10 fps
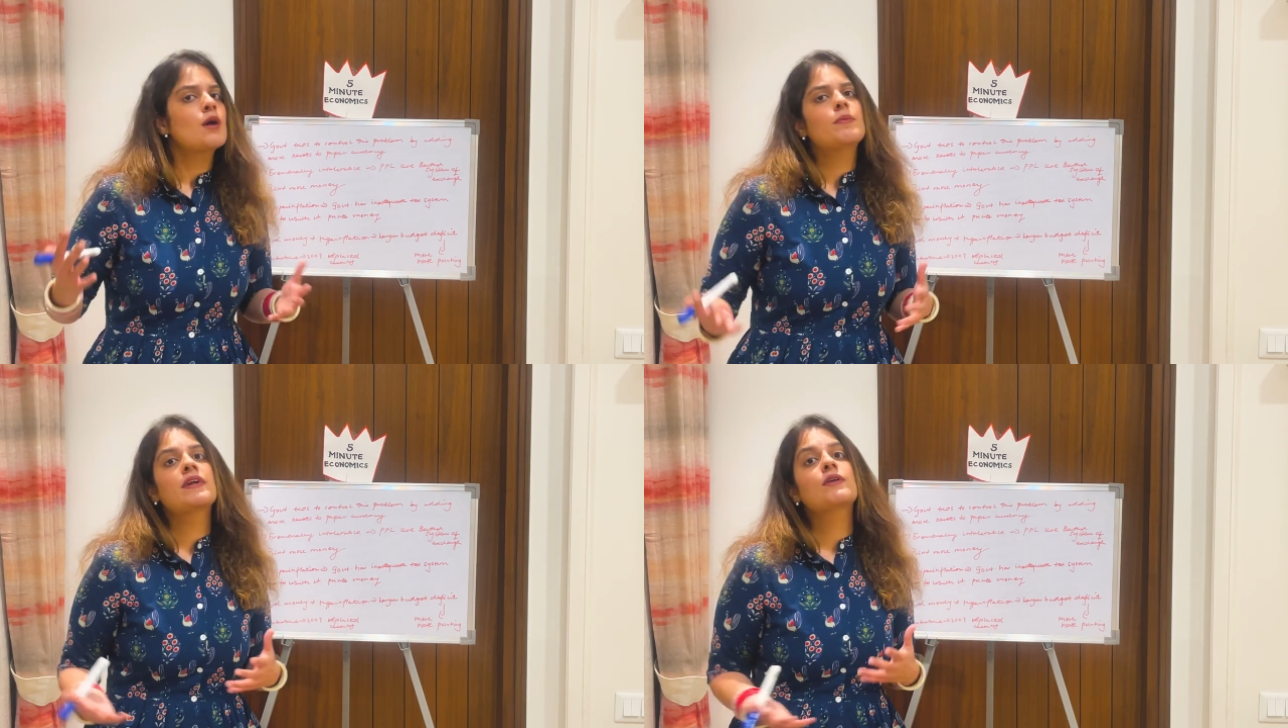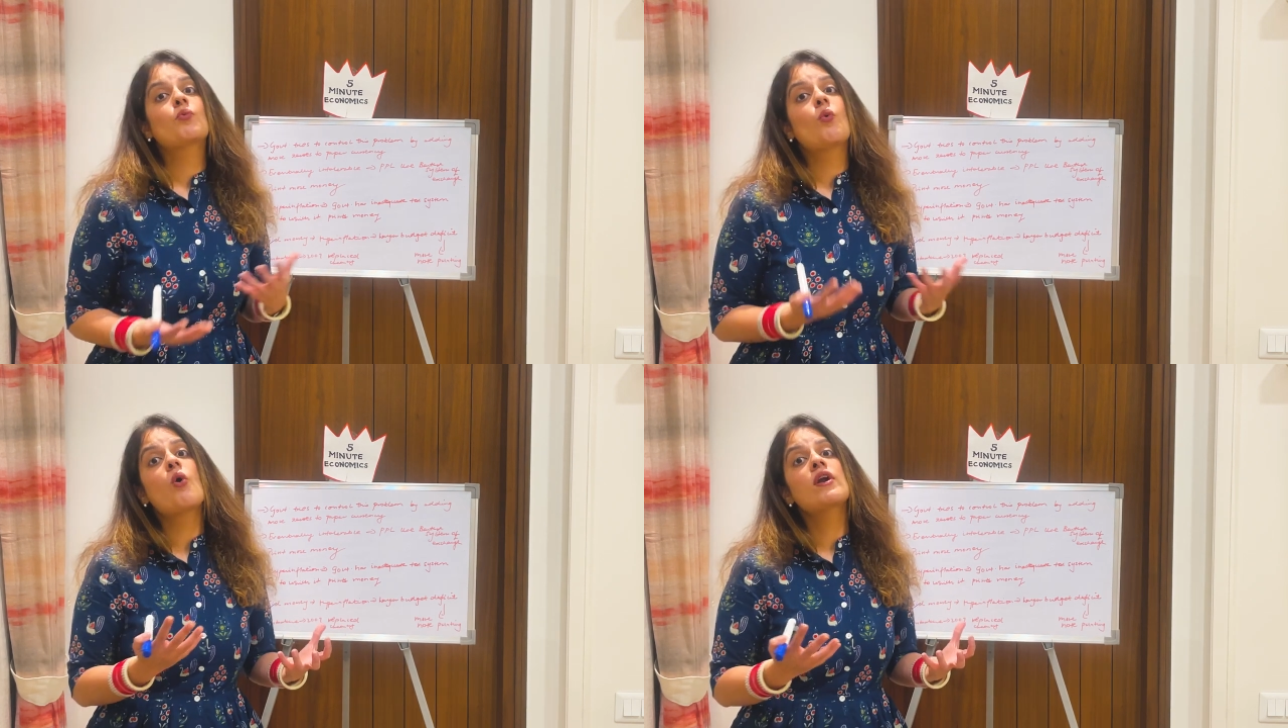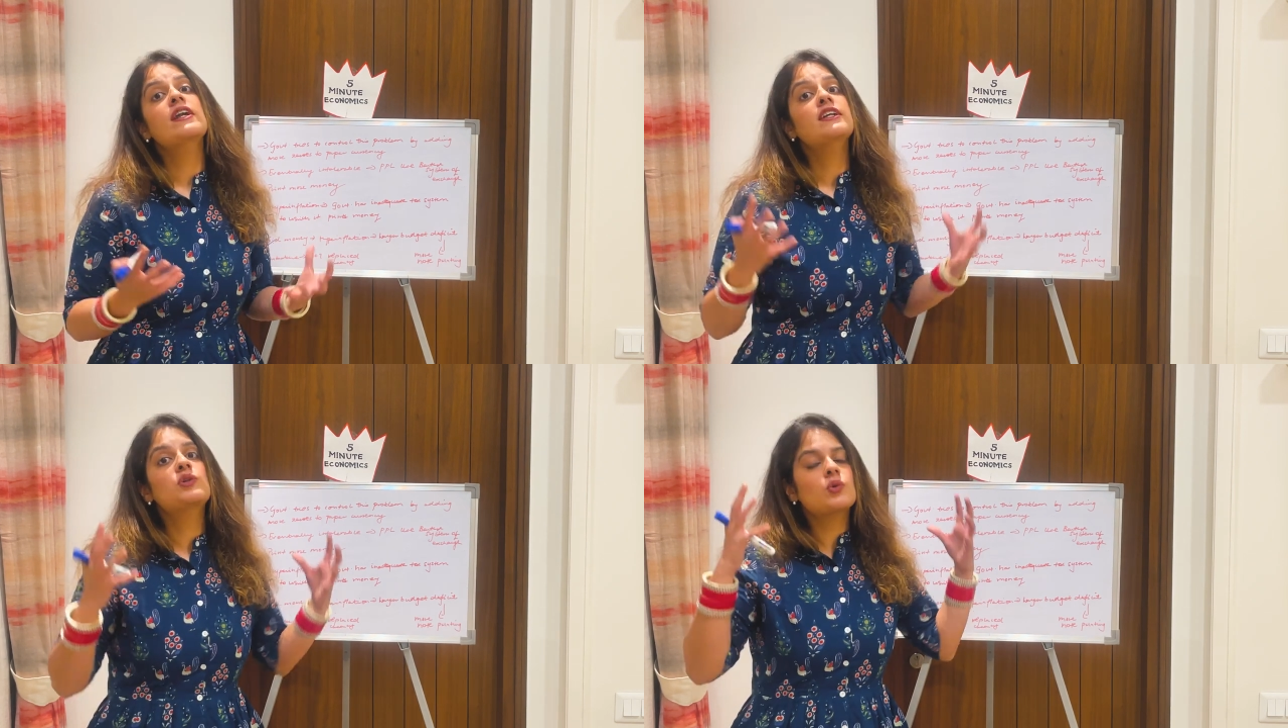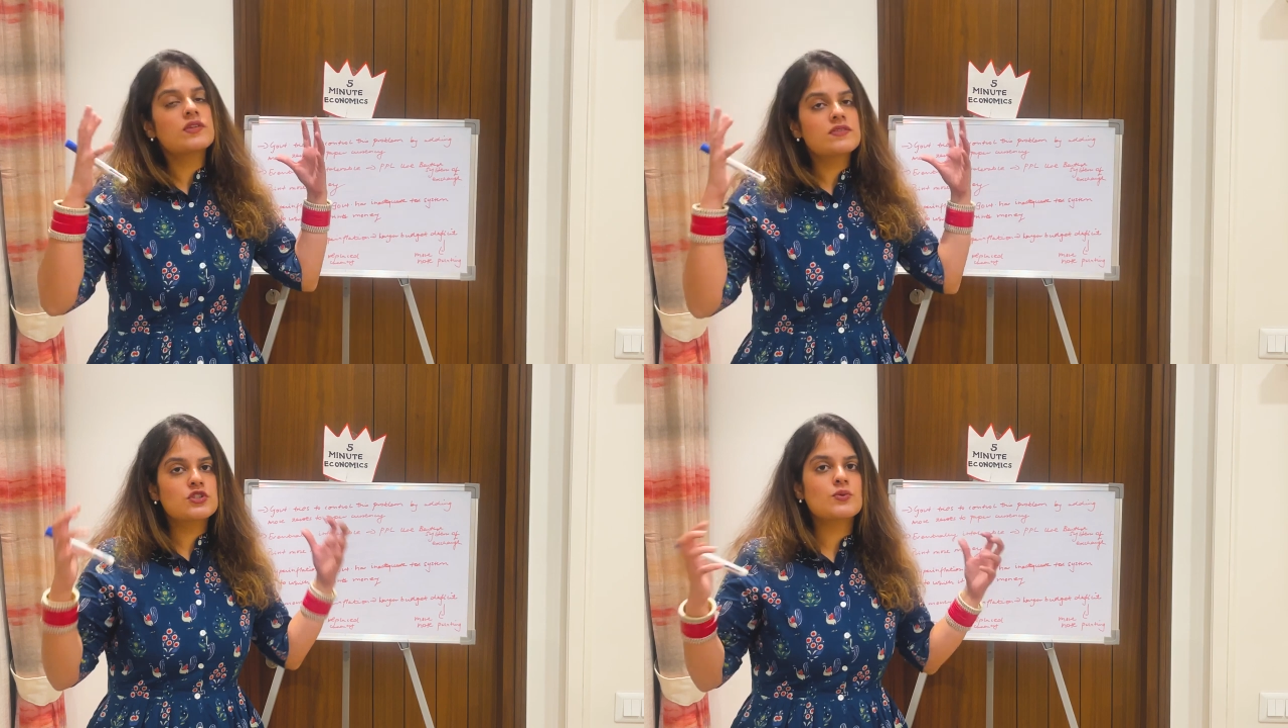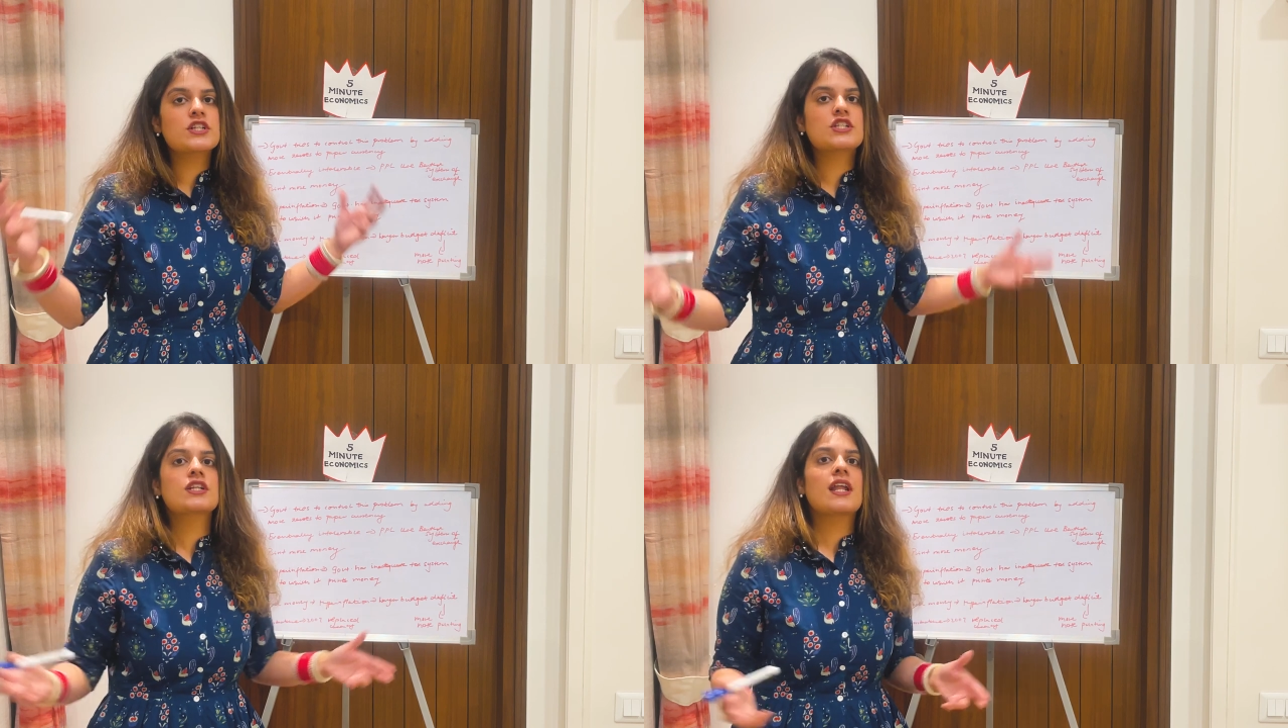but it won't lead to a
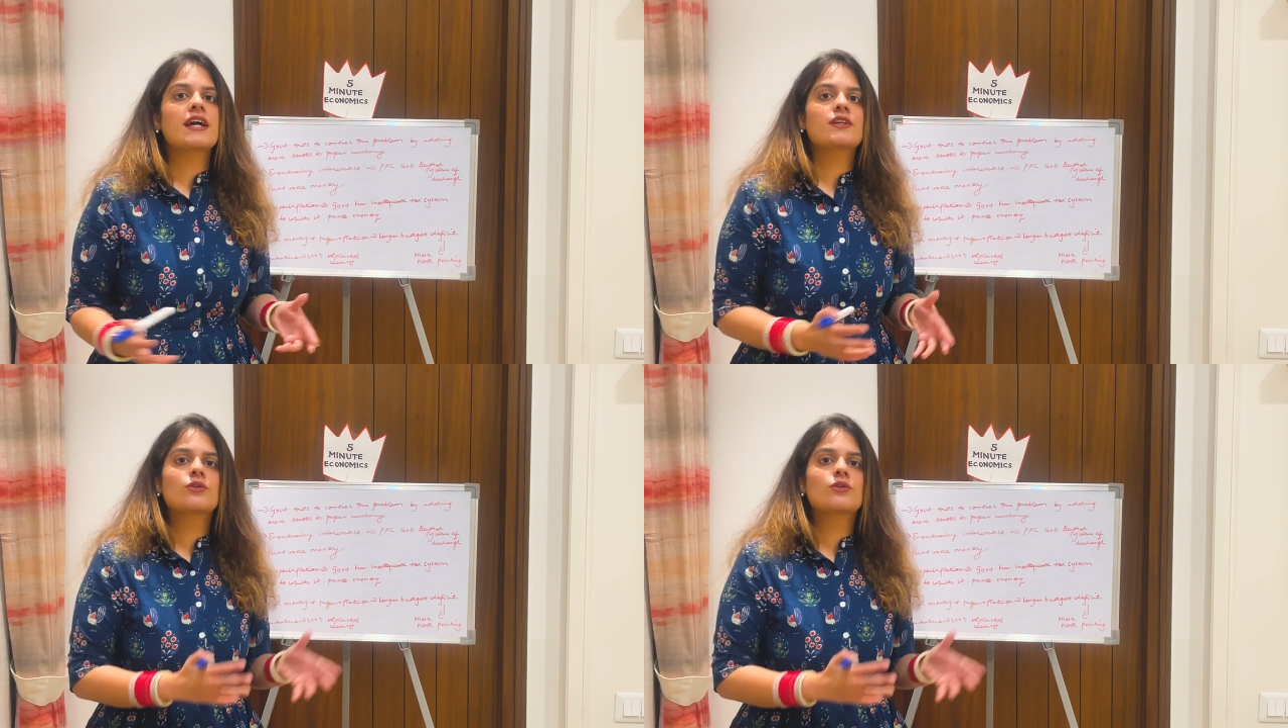situation like